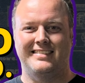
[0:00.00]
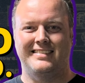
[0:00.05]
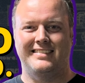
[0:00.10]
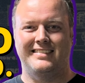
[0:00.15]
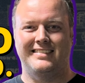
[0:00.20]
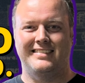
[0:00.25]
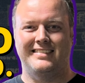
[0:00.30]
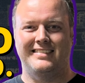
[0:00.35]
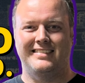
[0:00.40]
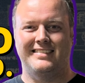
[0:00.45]

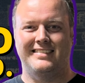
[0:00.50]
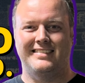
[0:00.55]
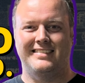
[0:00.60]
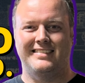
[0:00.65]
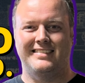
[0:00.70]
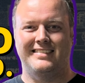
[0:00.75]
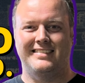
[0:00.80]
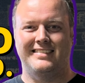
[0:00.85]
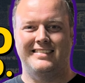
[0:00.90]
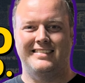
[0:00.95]

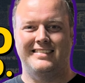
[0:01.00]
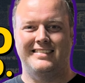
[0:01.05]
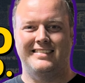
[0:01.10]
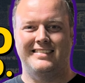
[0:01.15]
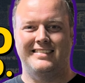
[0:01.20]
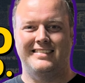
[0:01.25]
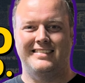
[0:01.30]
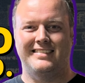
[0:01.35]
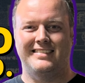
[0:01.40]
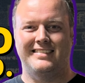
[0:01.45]

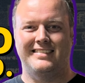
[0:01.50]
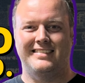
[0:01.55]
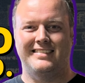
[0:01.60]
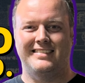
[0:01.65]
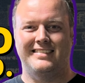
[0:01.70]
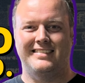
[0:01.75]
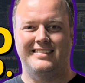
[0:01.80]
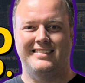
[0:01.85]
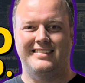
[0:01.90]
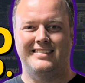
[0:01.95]

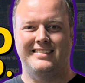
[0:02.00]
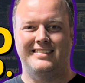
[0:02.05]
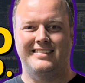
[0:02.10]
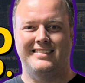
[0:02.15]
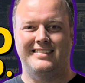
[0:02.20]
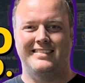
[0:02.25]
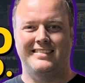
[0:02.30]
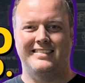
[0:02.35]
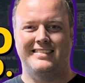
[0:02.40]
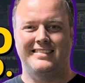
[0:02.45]

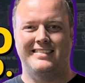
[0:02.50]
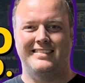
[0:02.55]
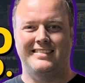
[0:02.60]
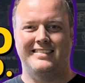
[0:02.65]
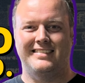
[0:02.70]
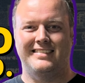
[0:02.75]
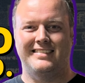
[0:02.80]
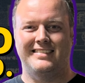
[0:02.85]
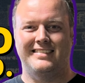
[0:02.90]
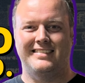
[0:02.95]

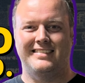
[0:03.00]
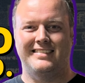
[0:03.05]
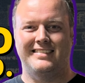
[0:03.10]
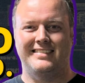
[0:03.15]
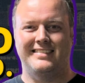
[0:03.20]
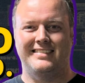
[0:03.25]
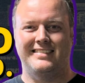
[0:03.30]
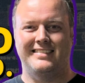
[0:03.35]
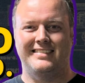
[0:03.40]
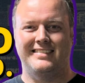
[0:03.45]

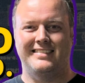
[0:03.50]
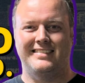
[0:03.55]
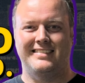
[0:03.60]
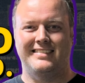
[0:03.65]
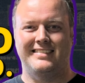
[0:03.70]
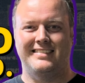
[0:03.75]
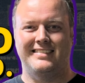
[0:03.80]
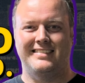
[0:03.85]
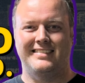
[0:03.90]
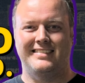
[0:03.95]

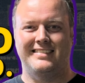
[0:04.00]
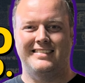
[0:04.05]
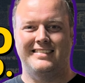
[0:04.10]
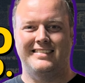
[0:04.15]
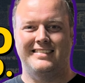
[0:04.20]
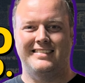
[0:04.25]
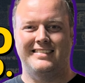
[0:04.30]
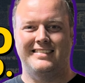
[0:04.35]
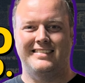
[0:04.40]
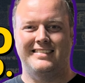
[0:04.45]

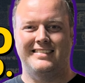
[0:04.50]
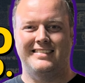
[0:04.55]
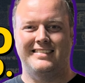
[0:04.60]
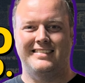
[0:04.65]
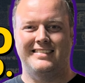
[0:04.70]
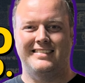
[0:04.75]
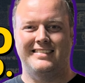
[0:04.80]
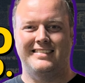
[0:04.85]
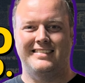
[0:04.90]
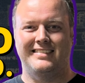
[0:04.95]

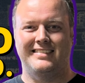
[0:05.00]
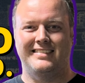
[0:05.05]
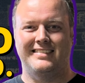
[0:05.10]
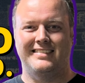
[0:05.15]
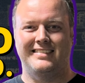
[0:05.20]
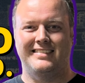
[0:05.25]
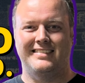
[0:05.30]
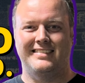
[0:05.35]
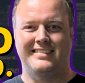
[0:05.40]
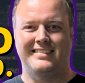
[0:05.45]

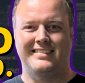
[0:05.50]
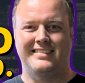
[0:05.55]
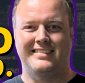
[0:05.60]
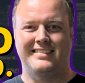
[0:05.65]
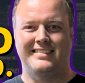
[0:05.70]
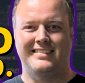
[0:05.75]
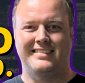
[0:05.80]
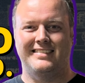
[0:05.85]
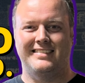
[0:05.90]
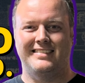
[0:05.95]

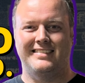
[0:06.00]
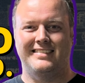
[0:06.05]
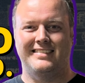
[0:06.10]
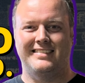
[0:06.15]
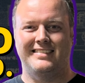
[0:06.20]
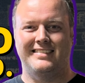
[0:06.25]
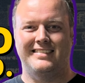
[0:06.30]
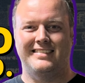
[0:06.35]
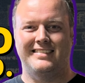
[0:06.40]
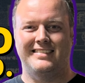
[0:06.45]

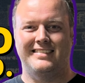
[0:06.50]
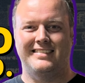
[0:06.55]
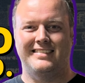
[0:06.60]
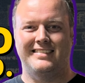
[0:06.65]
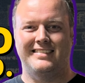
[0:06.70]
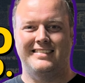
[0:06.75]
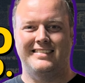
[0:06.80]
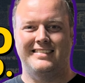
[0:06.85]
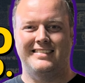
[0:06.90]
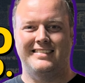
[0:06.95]

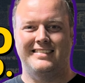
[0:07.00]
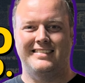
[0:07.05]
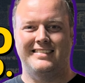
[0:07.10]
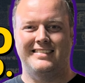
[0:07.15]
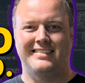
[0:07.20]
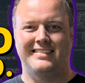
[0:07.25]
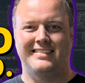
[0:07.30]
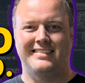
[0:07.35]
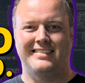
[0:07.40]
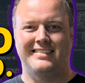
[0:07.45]

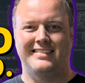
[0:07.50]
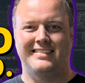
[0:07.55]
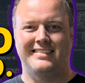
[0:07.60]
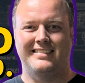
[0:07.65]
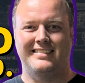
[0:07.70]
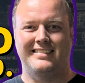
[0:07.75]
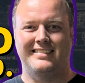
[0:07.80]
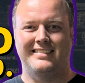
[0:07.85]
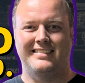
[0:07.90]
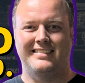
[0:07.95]
This is a still picture; no speech is visible.